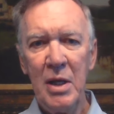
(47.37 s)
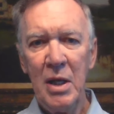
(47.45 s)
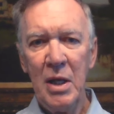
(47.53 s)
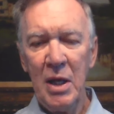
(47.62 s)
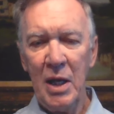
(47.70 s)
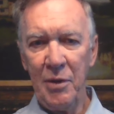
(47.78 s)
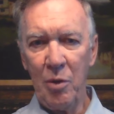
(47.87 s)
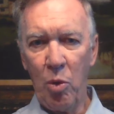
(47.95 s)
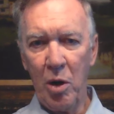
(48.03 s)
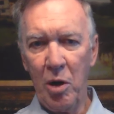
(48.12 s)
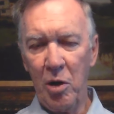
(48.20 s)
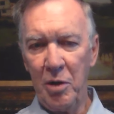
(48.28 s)
in the
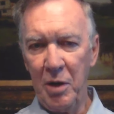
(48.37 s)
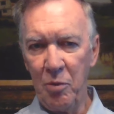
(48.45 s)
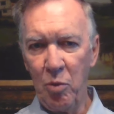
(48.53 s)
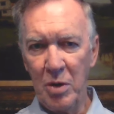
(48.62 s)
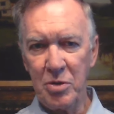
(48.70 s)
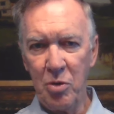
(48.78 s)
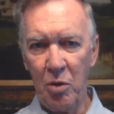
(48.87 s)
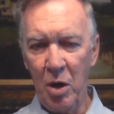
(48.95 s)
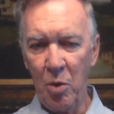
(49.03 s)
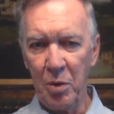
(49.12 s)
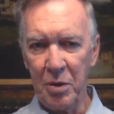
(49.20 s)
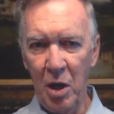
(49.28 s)
world and what's going on
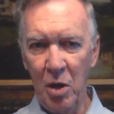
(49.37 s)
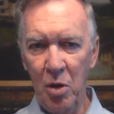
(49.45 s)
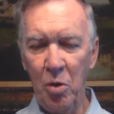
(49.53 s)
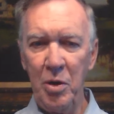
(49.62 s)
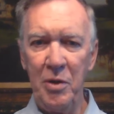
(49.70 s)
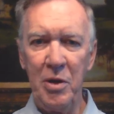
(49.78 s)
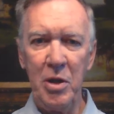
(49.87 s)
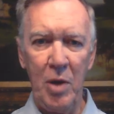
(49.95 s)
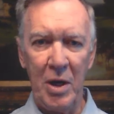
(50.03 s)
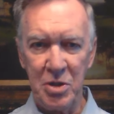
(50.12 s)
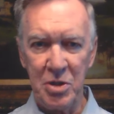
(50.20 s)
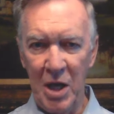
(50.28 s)
with gold and the U
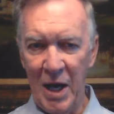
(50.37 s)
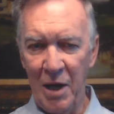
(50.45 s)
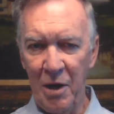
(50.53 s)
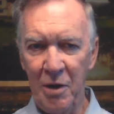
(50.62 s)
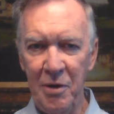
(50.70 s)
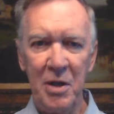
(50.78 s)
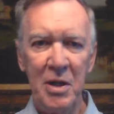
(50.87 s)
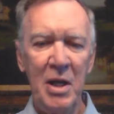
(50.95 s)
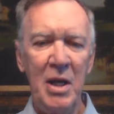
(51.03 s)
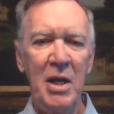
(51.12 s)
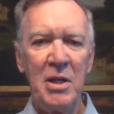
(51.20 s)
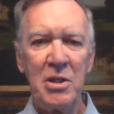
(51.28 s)
S dollar and the
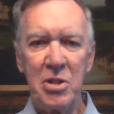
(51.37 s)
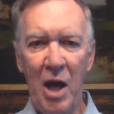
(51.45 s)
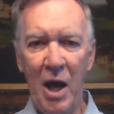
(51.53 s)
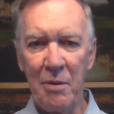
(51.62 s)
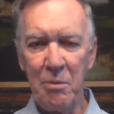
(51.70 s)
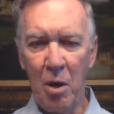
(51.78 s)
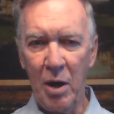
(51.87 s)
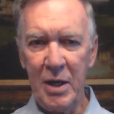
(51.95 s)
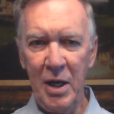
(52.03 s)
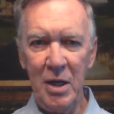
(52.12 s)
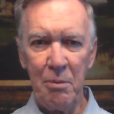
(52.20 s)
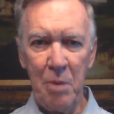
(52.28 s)
stock market and
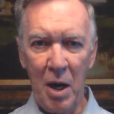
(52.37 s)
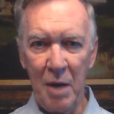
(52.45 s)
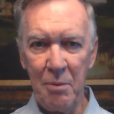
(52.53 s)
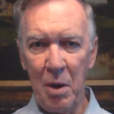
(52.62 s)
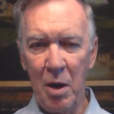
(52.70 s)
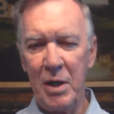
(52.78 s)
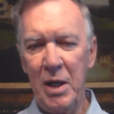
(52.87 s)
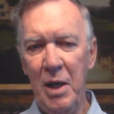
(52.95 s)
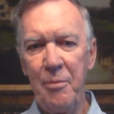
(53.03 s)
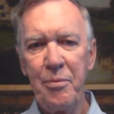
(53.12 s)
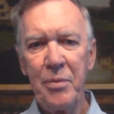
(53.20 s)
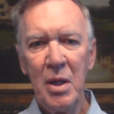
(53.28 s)
the bond market.
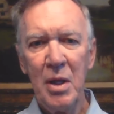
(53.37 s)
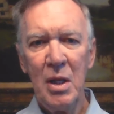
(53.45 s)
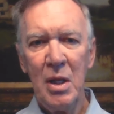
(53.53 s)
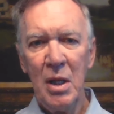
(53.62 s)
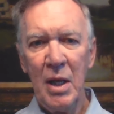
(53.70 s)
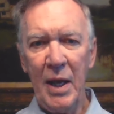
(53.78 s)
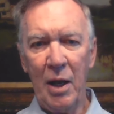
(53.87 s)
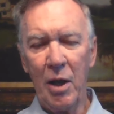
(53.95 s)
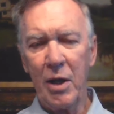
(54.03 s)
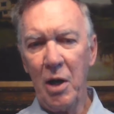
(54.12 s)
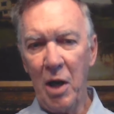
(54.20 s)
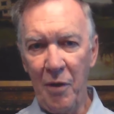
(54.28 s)
And look at
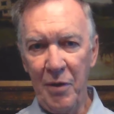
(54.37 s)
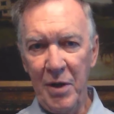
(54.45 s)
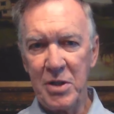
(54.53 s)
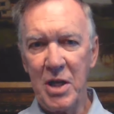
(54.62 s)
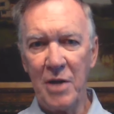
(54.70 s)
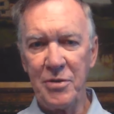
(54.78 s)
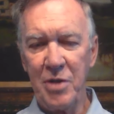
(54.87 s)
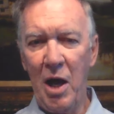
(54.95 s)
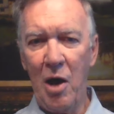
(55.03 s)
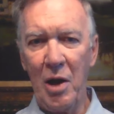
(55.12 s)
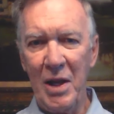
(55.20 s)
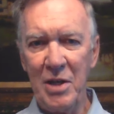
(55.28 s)
all this because it all
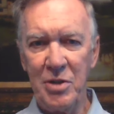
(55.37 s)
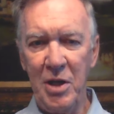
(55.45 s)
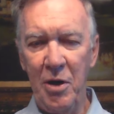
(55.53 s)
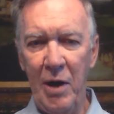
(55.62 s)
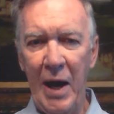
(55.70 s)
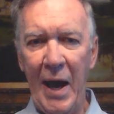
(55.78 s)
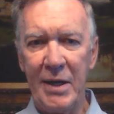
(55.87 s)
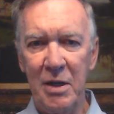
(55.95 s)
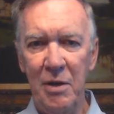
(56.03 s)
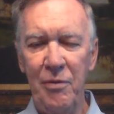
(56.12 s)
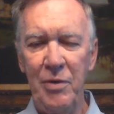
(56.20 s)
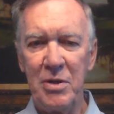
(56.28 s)
is
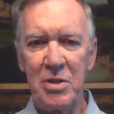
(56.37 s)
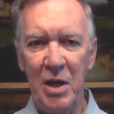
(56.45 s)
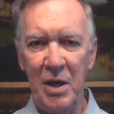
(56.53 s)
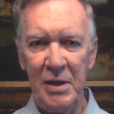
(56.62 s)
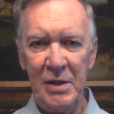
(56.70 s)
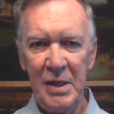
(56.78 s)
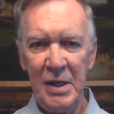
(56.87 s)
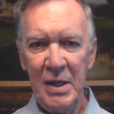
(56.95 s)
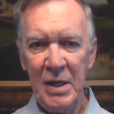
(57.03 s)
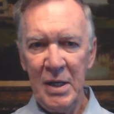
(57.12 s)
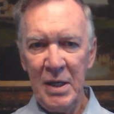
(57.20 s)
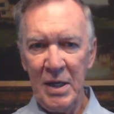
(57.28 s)
interactive. It's uh,
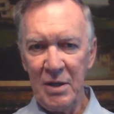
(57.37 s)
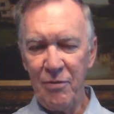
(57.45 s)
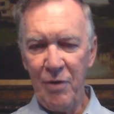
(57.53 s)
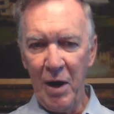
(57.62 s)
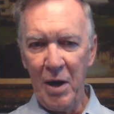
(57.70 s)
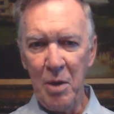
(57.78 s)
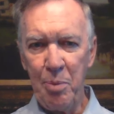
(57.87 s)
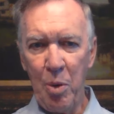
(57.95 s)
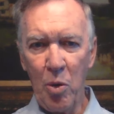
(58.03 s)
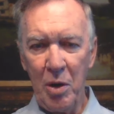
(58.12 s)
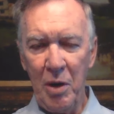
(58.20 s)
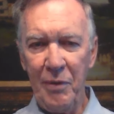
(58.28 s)
it's very
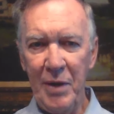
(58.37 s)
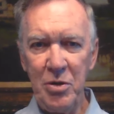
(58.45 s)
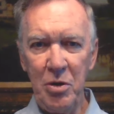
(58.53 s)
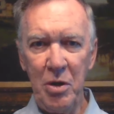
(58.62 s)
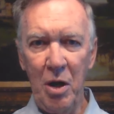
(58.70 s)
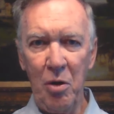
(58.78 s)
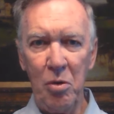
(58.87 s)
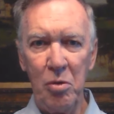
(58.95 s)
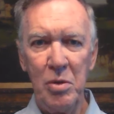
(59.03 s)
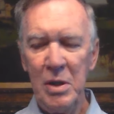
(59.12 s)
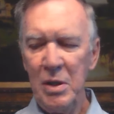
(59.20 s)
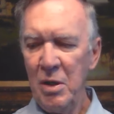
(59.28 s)
important that you know
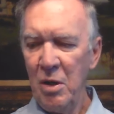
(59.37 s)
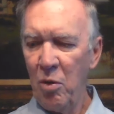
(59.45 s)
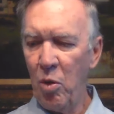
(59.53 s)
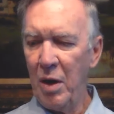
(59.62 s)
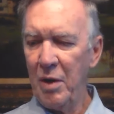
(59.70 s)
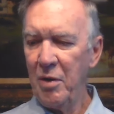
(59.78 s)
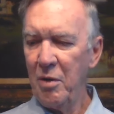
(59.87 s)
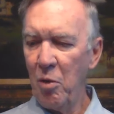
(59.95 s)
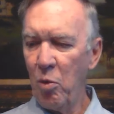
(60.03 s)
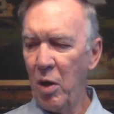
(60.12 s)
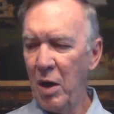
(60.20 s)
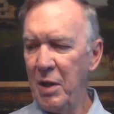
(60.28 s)
what,
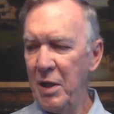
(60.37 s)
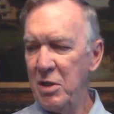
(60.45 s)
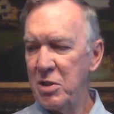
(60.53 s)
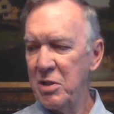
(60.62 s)
what these